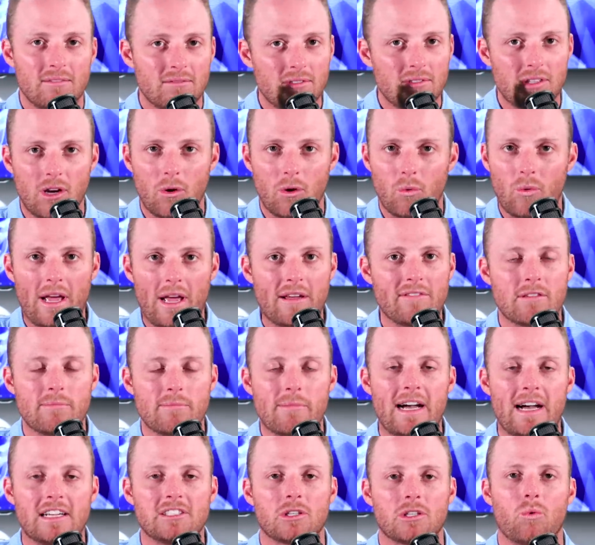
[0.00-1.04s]
you know, wave the
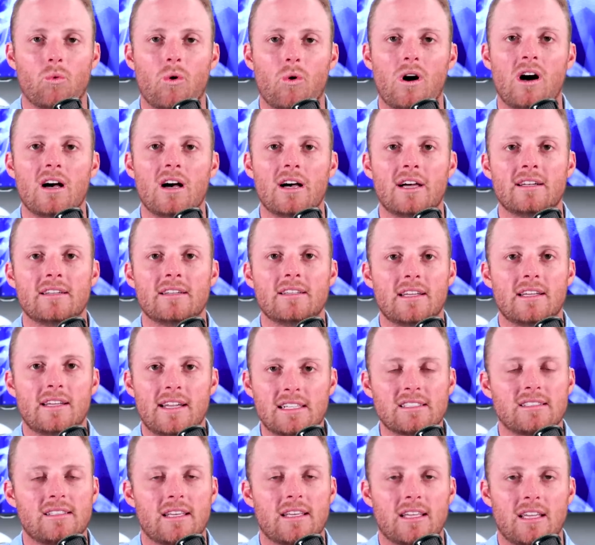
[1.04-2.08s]
magic wand, and
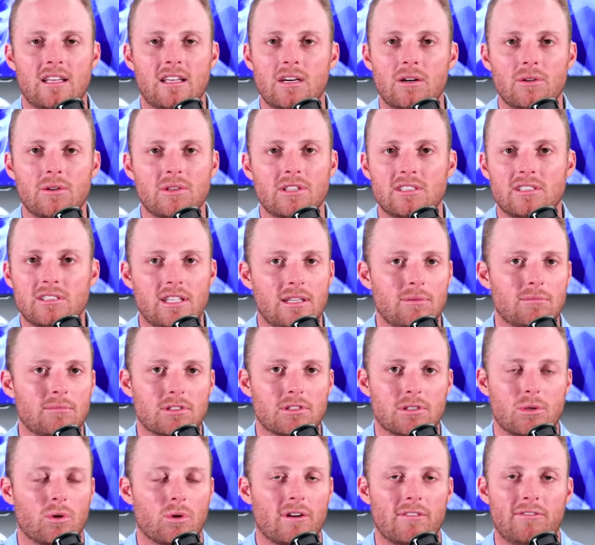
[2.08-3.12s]
next thing you know, this team's
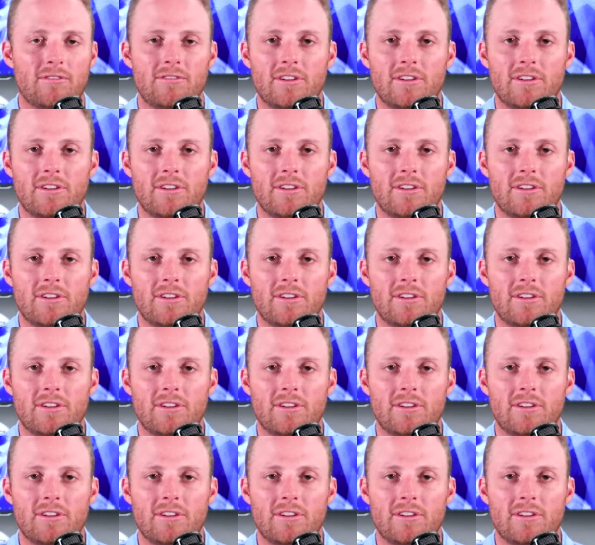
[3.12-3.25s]
scoring